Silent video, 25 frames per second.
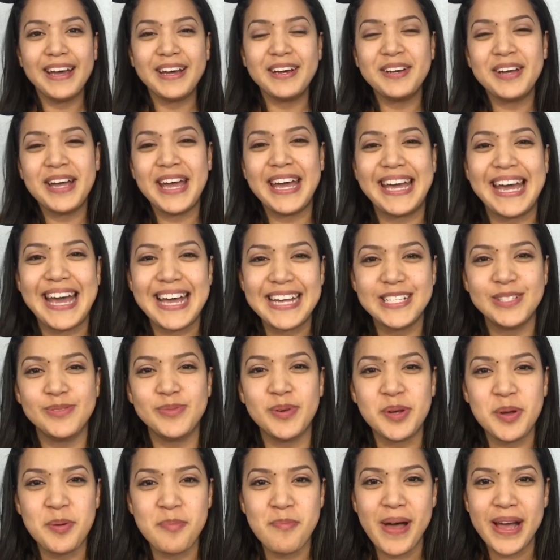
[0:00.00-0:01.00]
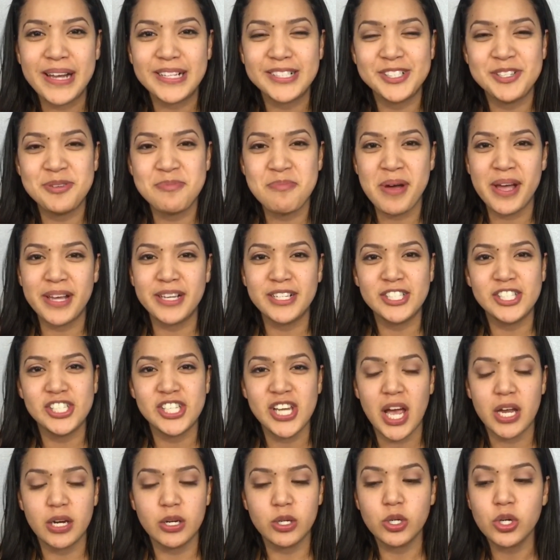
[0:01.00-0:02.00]
Okay guys, welcome back to my
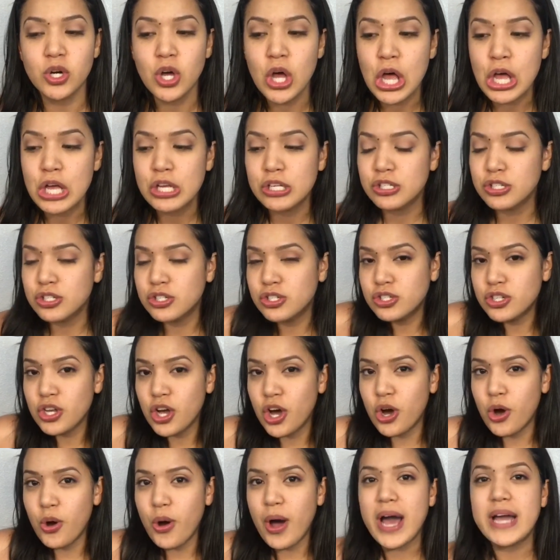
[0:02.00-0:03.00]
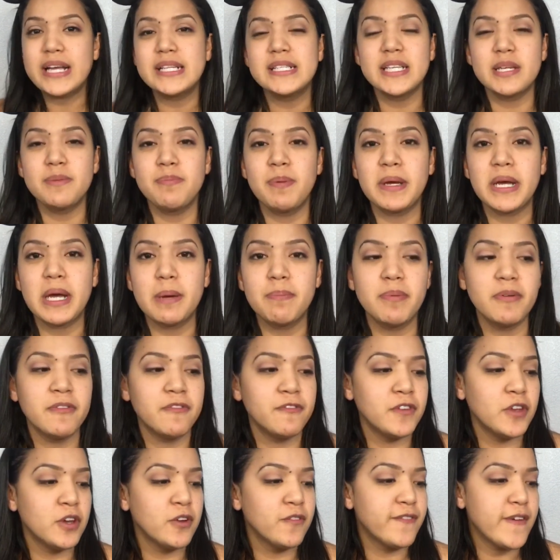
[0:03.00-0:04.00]
channel. So I did pick up a
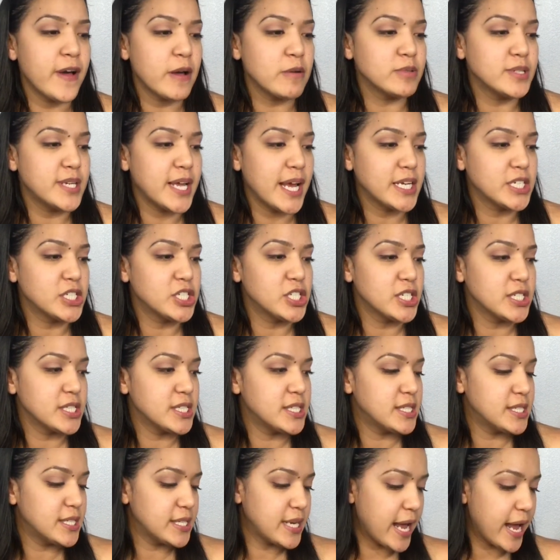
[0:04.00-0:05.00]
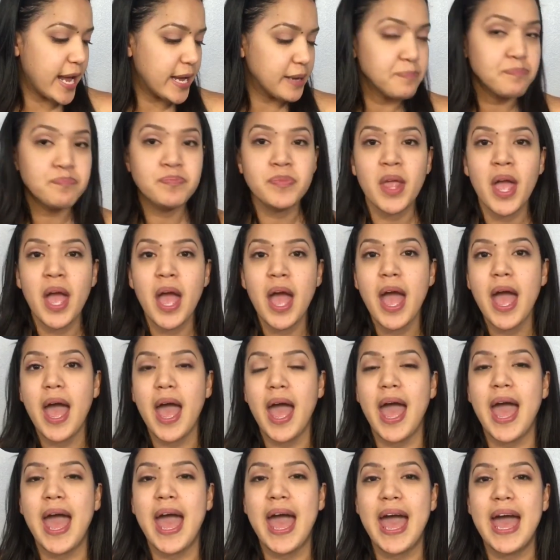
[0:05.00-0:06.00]
few foundations today,
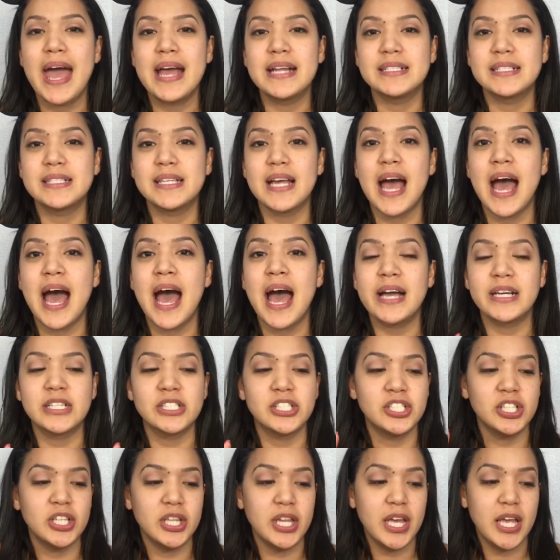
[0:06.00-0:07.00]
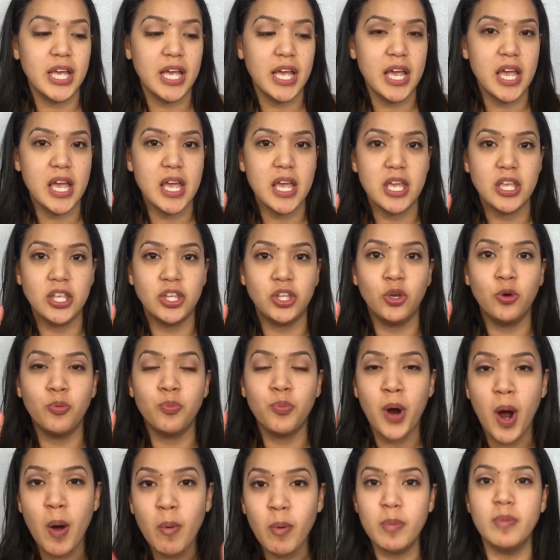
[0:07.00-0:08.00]
and actually you
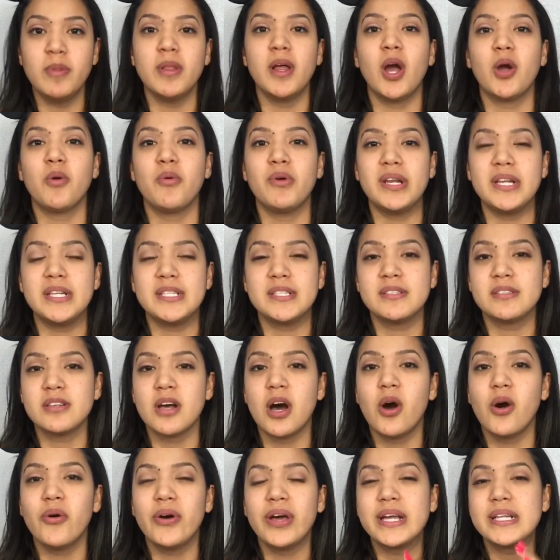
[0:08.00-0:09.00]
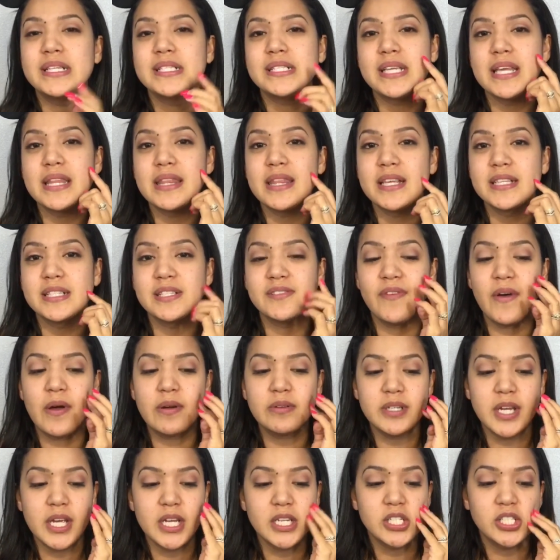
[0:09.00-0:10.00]
probably already saw it. This
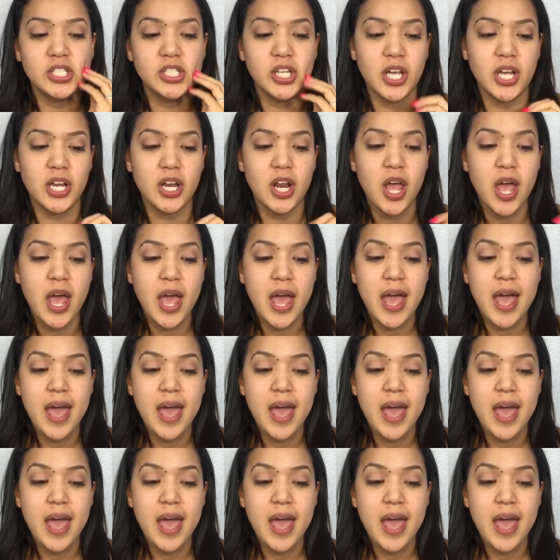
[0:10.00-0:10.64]
foundation